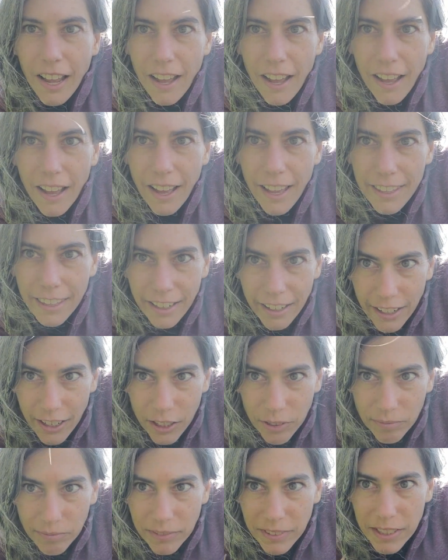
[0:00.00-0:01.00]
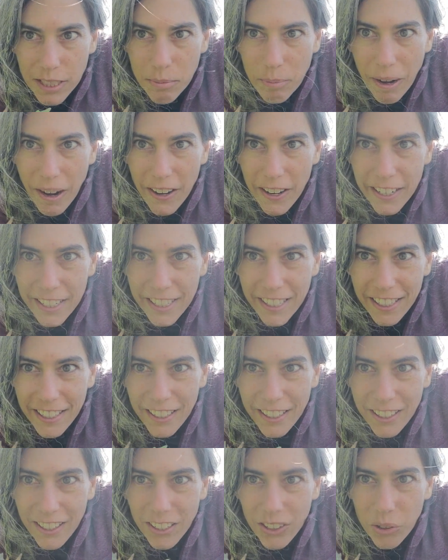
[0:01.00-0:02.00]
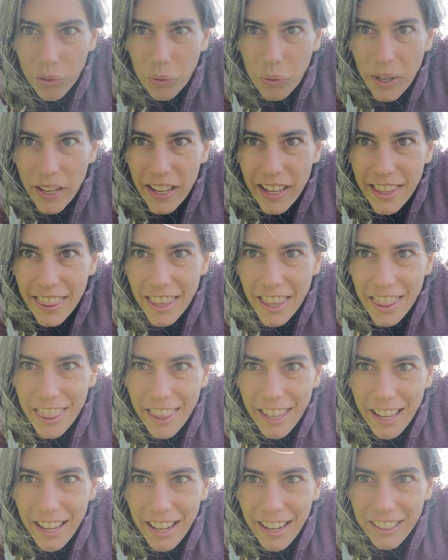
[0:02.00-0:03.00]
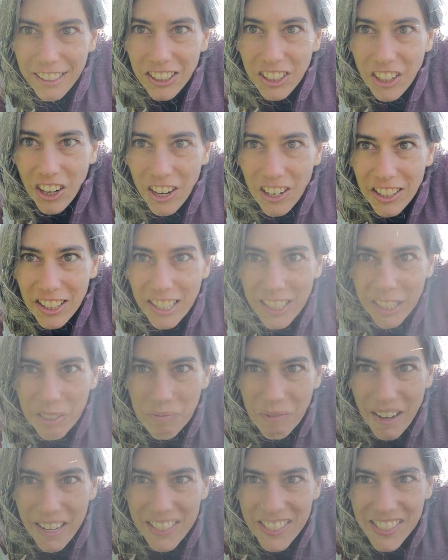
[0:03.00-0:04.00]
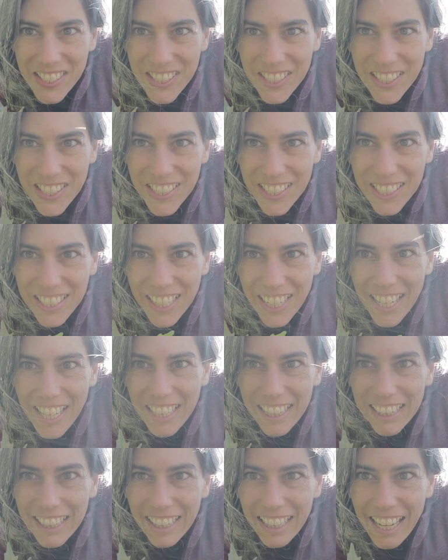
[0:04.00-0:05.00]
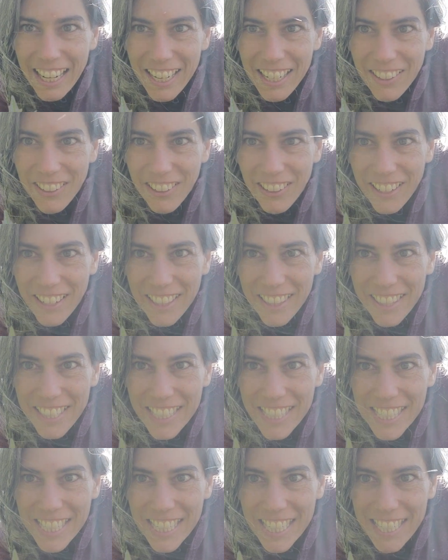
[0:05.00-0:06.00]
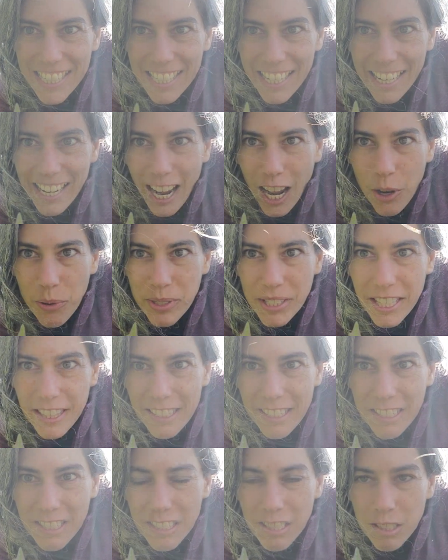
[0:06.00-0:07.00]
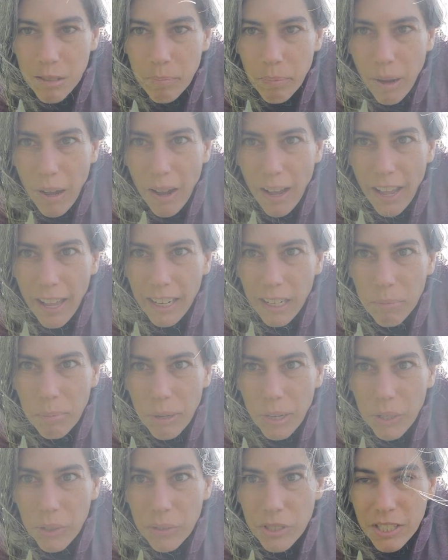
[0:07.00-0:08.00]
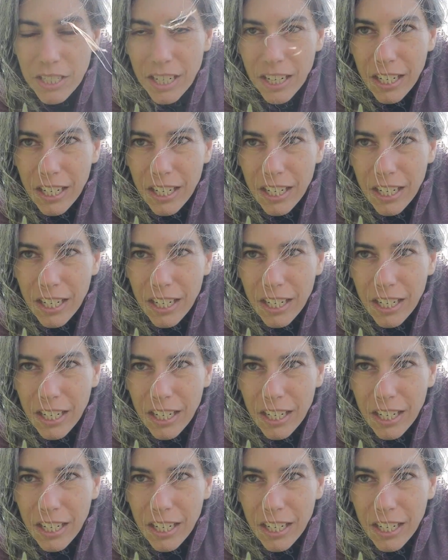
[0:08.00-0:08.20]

Hi there, Tamara here with the garlic mustard later in the season. I was in this spot about